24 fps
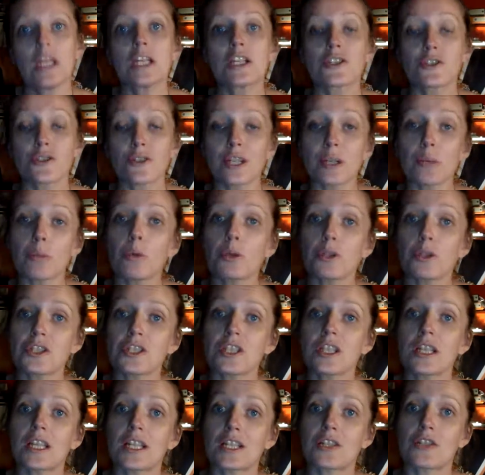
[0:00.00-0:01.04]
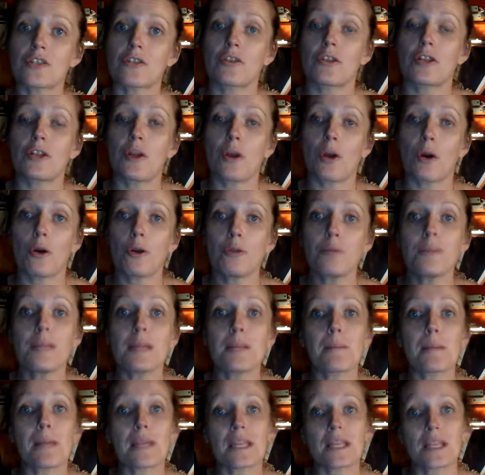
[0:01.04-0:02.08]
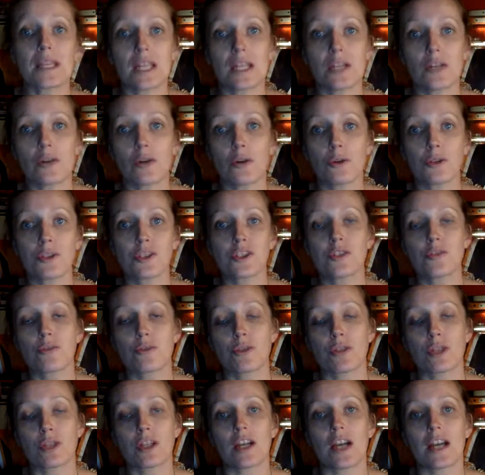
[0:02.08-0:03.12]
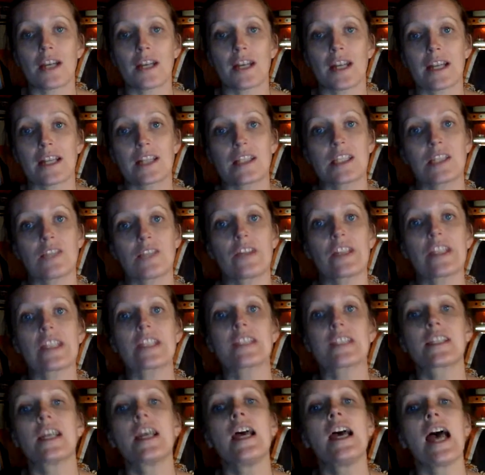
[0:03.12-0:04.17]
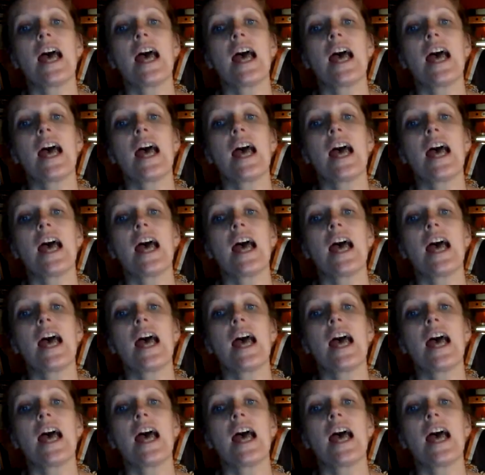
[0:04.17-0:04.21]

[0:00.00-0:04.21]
So they watch the lecture at home, they make their notes through the guided activities,